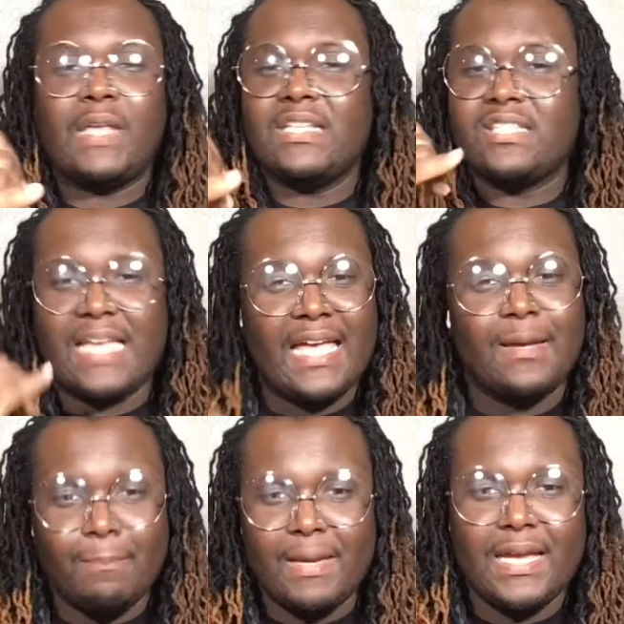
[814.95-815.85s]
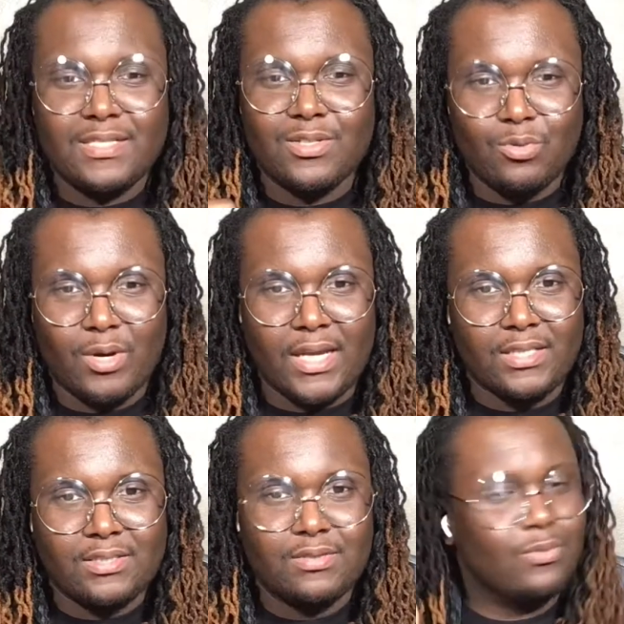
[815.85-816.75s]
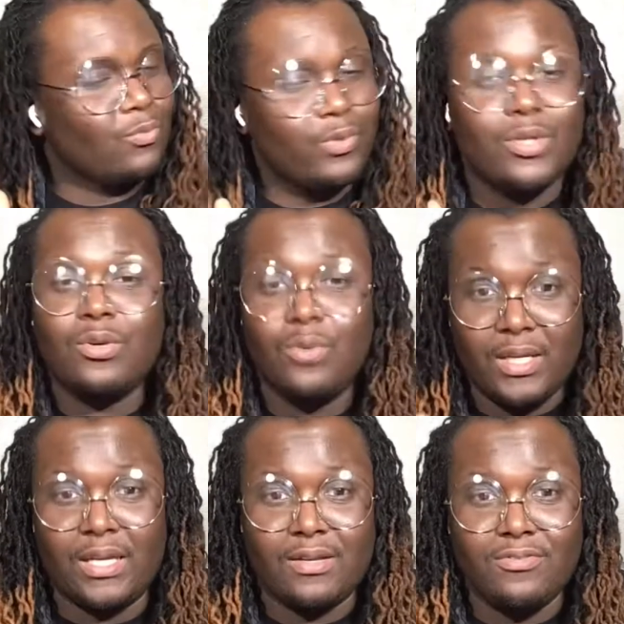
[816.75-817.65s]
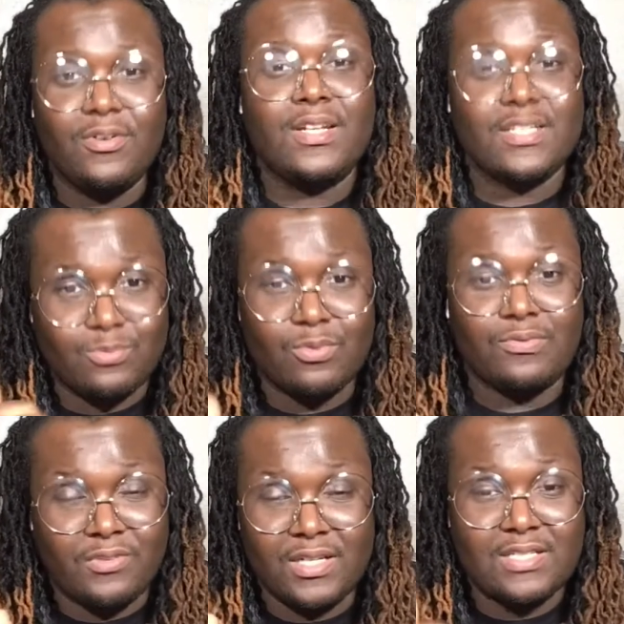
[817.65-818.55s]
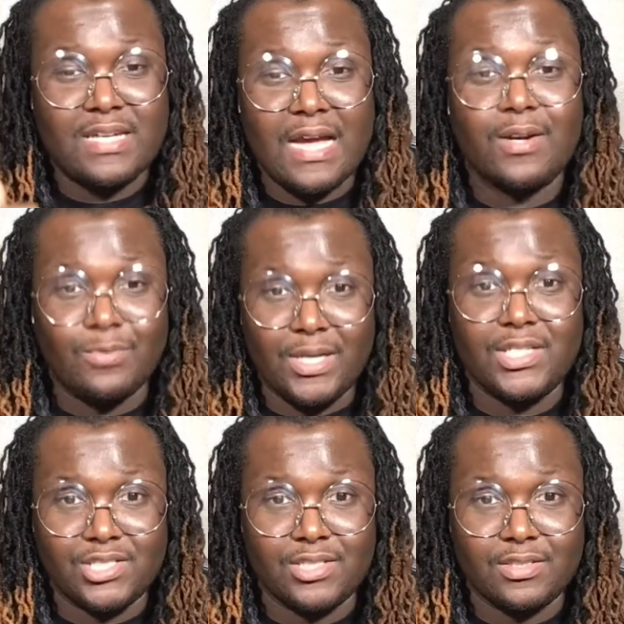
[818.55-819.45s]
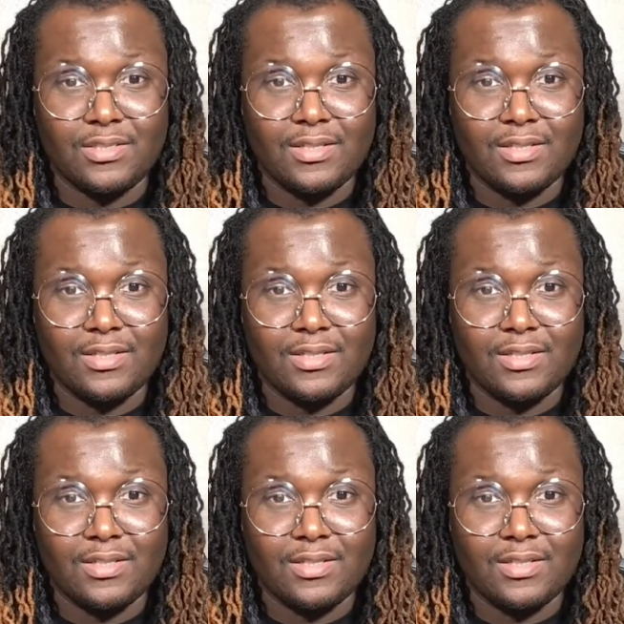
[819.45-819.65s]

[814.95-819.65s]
sing Amazing Grace real quick for this inauguration.